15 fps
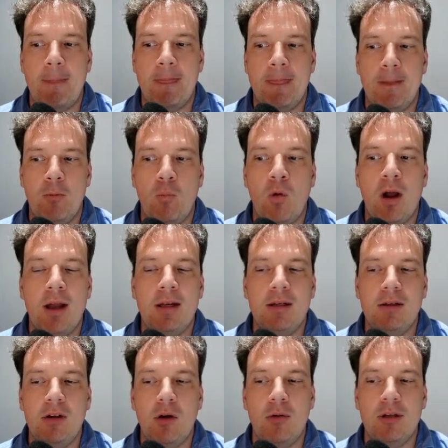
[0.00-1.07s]

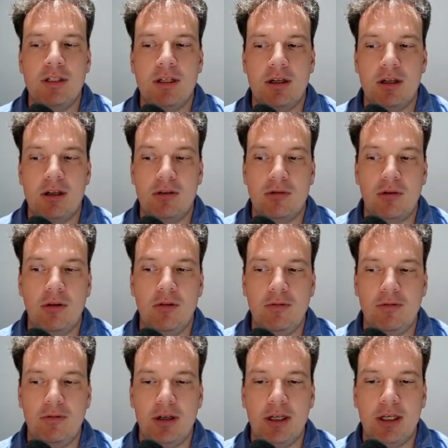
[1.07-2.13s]
One, go into Control
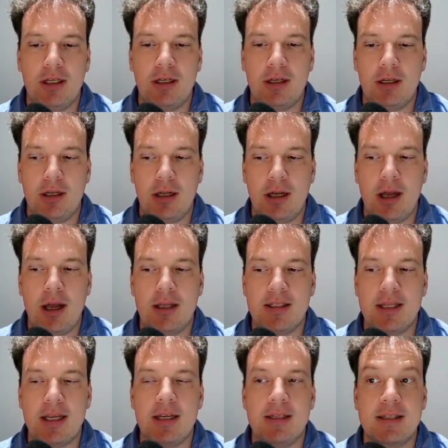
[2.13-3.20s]
Freak
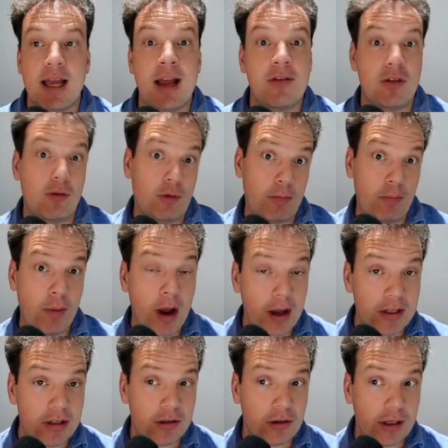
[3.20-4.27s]
settings at the
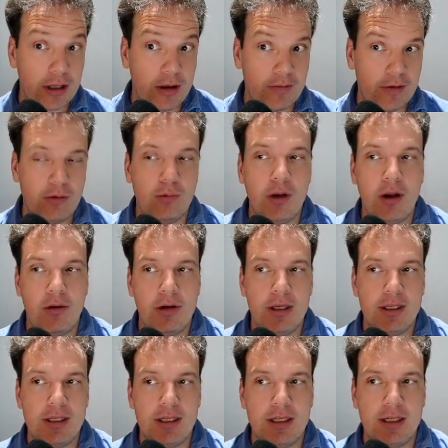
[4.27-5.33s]
repository level. We already
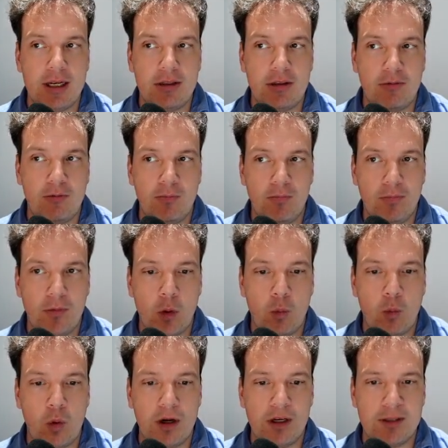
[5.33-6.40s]
did it at the
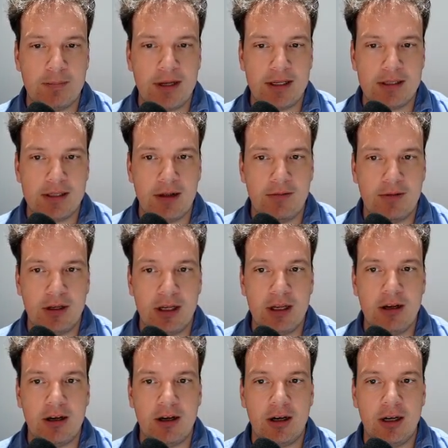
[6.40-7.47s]
workspace level
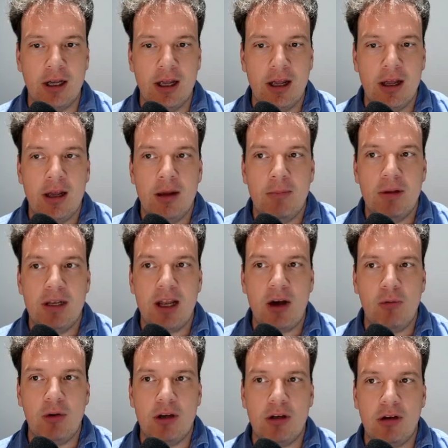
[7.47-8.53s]
here, but now
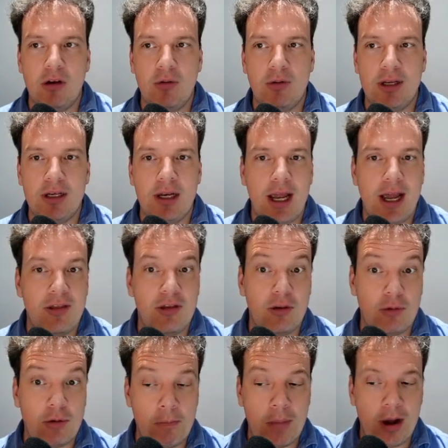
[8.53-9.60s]
we're going to go in at the
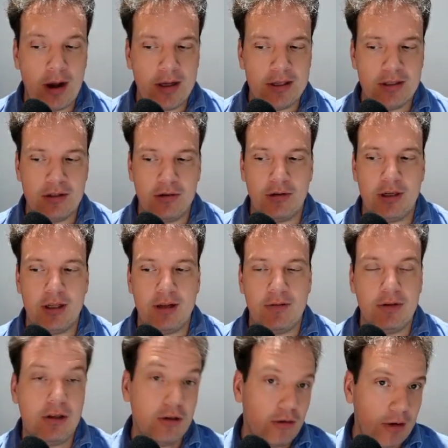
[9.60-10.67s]
repository level.
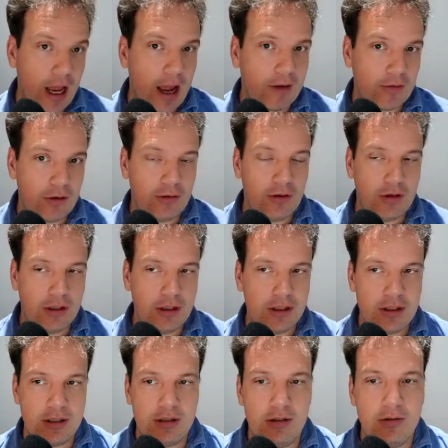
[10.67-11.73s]
You don't have to. You can
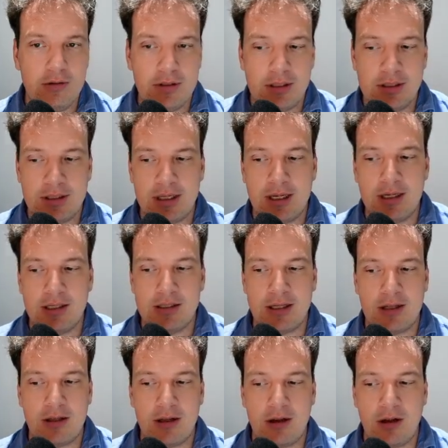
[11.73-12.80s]
just use the settings
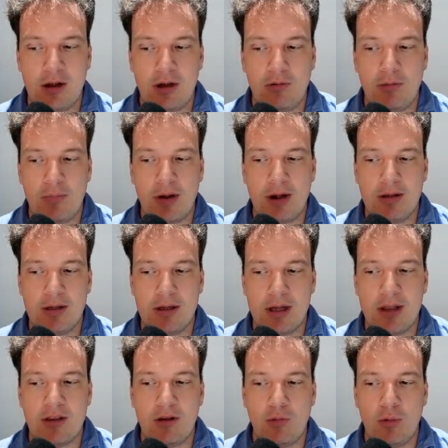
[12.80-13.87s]
at the
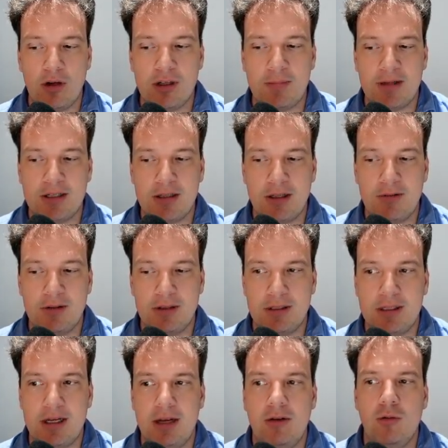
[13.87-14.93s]
workspace level
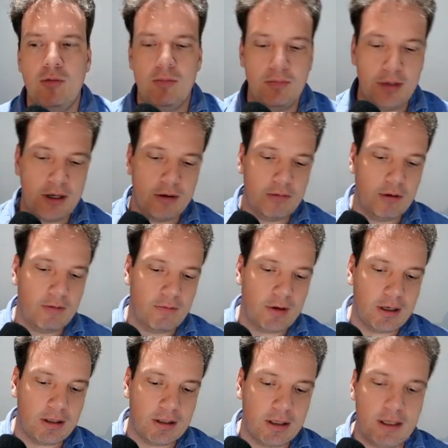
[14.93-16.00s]
instead. Ooh, better
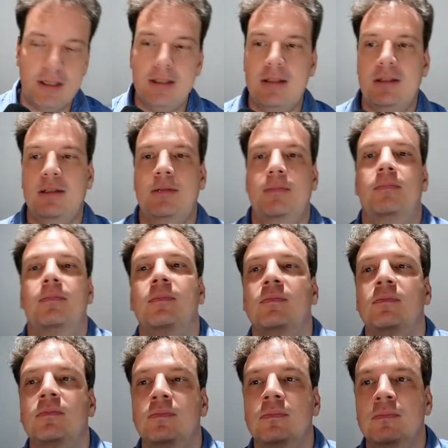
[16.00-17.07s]
refresh this.
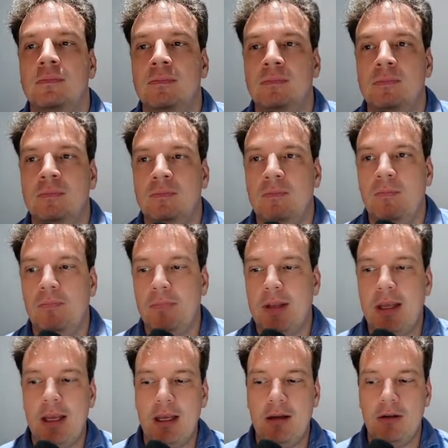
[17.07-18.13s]

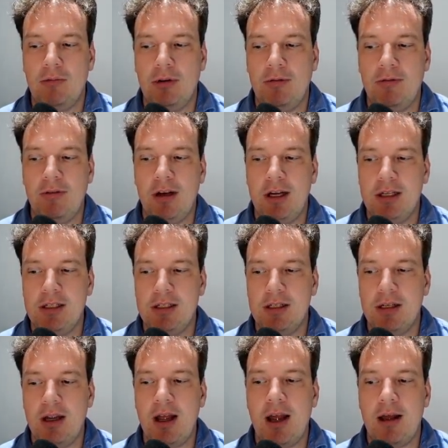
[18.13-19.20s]
Okay, refresh.
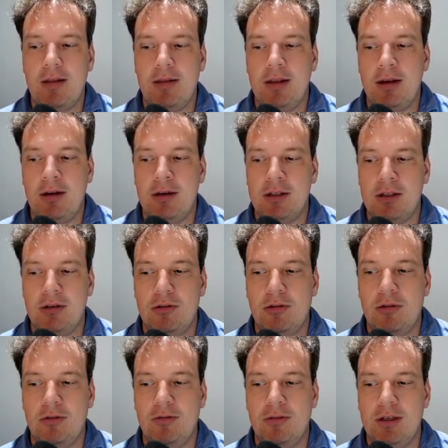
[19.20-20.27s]
There's
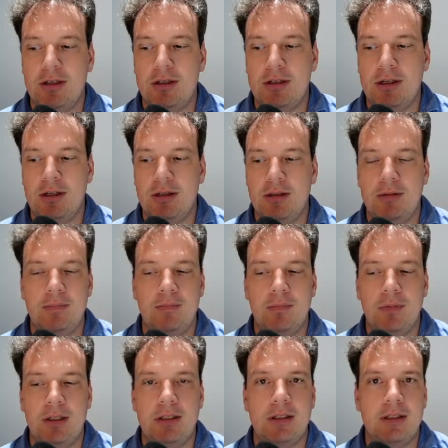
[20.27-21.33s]
Control Freak.
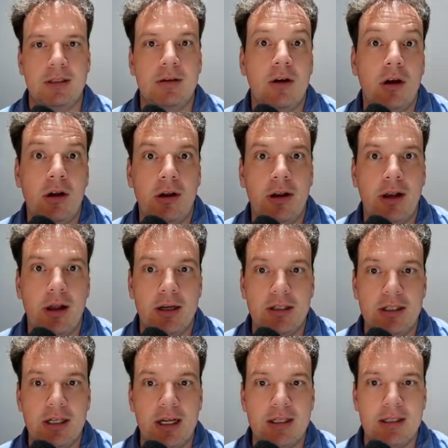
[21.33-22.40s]
Let's
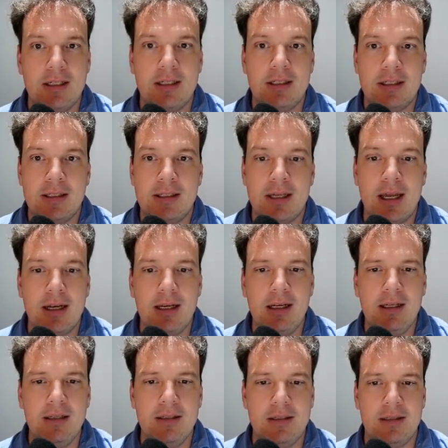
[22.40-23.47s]
adjust its
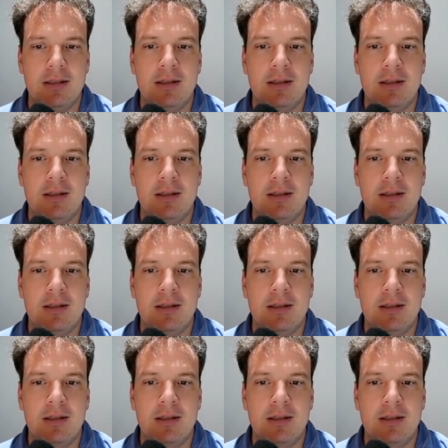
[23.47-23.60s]
settings.